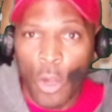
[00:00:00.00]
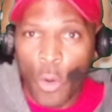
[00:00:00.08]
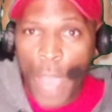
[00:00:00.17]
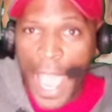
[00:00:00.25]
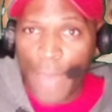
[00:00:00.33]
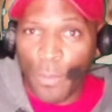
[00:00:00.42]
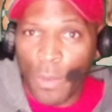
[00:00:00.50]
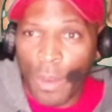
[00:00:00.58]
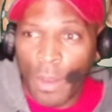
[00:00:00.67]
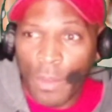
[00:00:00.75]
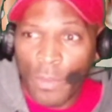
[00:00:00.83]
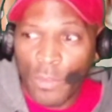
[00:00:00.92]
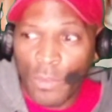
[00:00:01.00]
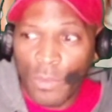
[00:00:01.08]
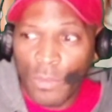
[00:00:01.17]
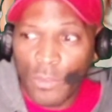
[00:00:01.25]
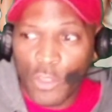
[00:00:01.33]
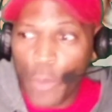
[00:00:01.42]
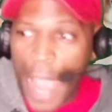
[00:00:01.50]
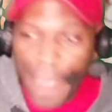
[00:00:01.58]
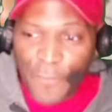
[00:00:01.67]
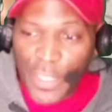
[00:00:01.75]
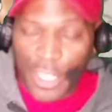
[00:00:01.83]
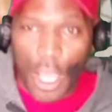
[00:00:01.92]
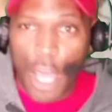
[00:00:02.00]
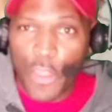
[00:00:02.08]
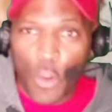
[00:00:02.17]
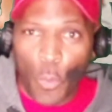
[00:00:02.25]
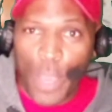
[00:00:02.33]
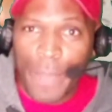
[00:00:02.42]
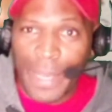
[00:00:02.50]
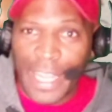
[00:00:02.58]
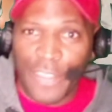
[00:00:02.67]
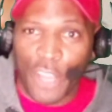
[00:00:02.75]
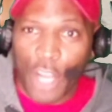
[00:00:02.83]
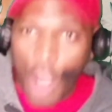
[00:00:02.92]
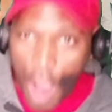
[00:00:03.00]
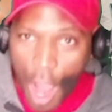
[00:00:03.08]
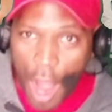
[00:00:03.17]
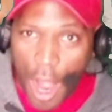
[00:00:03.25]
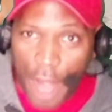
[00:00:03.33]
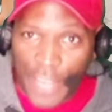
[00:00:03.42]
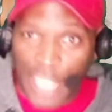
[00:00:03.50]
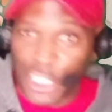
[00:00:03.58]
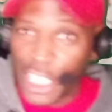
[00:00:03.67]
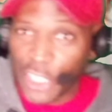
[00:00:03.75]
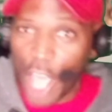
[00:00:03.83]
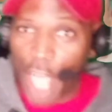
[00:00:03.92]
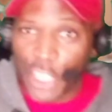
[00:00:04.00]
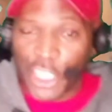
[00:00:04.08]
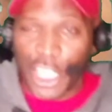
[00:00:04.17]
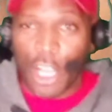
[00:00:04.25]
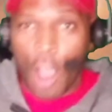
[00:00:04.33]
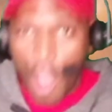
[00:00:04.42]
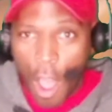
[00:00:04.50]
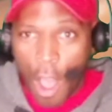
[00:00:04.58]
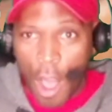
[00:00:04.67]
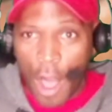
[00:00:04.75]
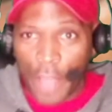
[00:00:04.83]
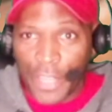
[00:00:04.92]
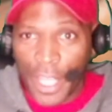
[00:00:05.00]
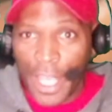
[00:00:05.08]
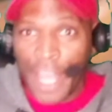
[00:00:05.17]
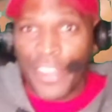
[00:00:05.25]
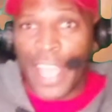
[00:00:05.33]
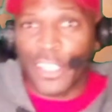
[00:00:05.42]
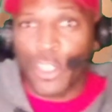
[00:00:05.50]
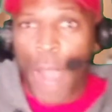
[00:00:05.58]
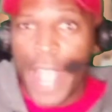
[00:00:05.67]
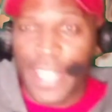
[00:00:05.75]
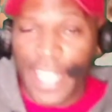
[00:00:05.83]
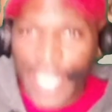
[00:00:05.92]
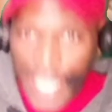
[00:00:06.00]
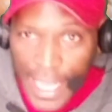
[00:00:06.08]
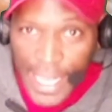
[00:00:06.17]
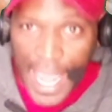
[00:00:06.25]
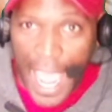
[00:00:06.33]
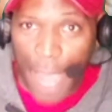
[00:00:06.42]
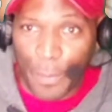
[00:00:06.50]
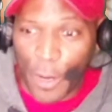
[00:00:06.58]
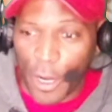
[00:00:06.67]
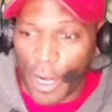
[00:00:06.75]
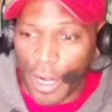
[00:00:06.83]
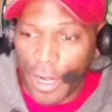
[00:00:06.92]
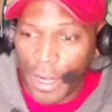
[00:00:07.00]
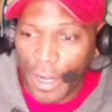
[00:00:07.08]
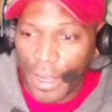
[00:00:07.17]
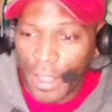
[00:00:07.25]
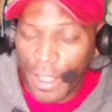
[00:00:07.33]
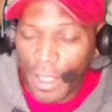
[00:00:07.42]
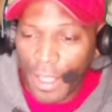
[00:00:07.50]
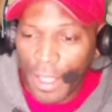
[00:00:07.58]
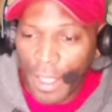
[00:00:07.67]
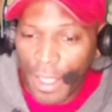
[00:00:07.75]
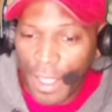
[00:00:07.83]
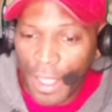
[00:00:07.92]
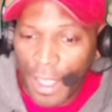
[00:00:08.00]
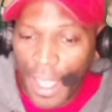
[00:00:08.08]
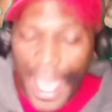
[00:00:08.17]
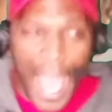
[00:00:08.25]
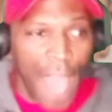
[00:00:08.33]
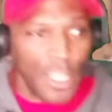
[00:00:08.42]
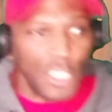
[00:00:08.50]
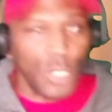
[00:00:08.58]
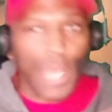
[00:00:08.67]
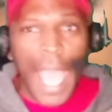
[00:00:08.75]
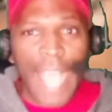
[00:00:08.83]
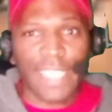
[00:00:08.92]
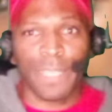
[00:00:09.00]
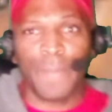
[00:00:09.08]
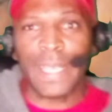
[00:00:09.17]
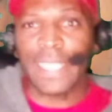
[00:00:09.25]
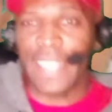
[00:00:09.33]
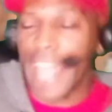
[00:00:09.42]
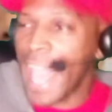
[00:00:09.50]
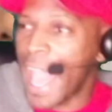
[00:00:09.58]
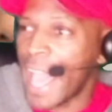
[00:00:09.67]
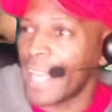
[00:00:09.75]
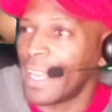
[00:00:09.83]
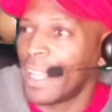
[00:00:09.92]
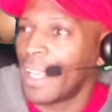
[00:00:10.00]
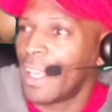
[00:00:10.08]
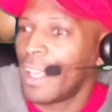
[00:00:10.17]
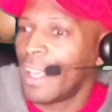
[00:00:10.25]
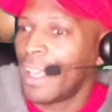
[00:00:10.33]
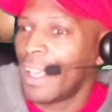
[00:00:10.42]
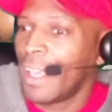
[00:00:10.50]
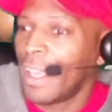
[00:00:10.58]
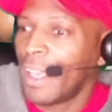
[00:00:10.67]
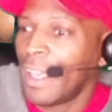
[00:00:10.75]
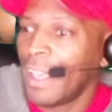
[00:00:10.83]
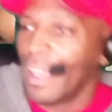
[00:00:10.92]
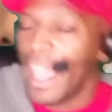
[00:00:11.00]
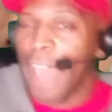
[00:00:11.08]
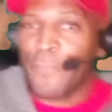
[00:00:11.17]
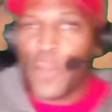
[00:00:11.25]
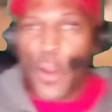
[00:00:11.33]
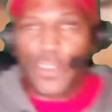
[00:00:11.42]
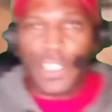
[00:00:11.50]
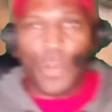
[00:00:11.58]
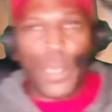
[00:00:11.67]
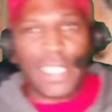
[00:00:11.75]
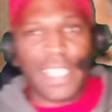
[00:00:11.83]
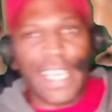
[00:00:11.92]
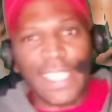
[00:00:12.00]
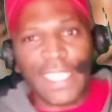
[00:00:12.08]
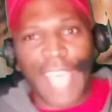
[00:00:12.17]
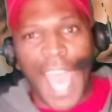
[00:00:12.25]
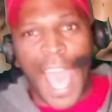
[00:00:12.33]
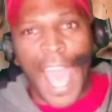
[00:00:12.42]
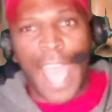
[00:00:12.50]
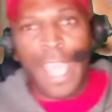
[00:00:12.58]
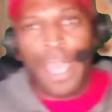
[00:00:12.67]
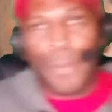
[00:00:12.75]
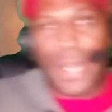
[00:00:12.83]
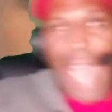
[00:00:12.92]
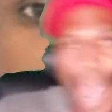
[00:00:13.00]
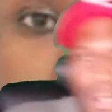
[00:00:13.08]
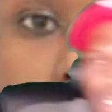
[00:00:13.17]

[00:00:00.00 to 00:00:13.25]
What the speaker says: who had trafficked other women in the car that she thought she called that tried to kidnap her. How did you guys miss that? At first it was this guy, but now